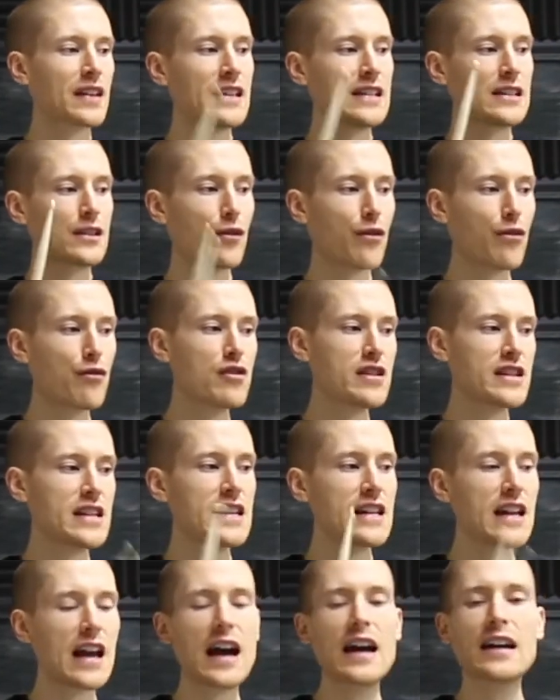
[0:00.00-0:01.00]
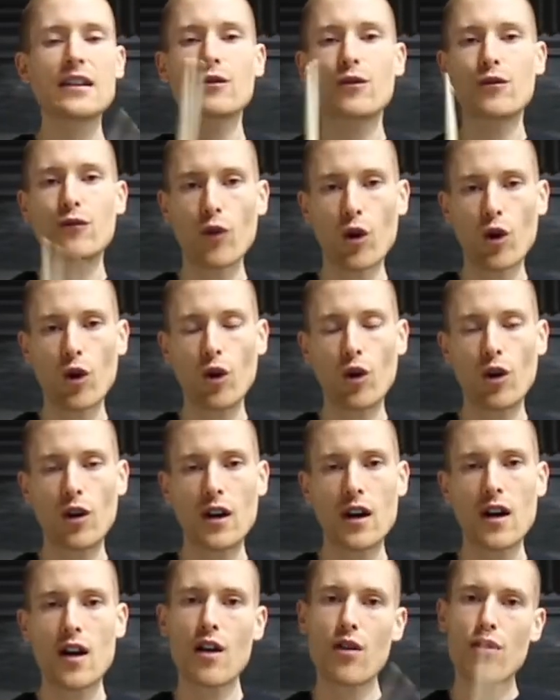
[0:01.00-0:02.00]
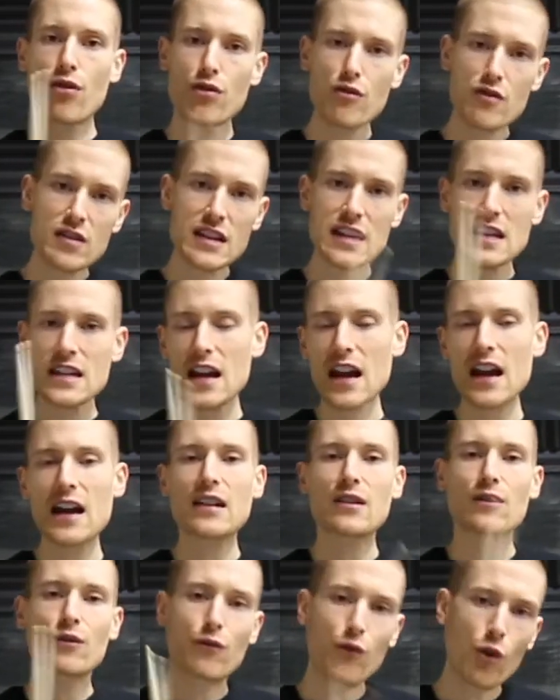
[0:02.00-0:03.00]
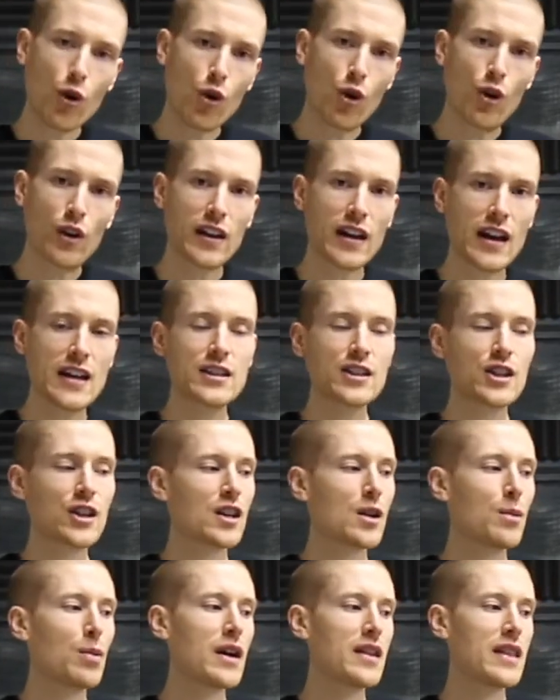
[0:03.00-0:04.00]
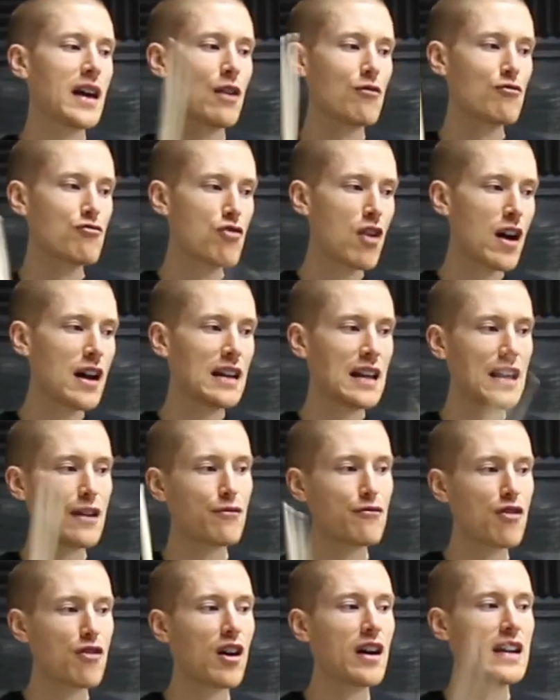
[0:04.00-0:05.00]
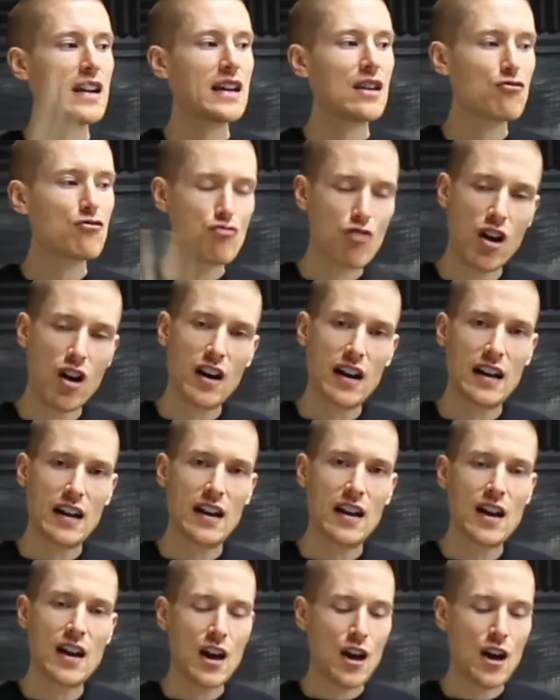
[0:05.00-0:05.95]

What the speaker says: is 3 and 4. 3 and 4, okay? So you're going to play that right, left, right, right.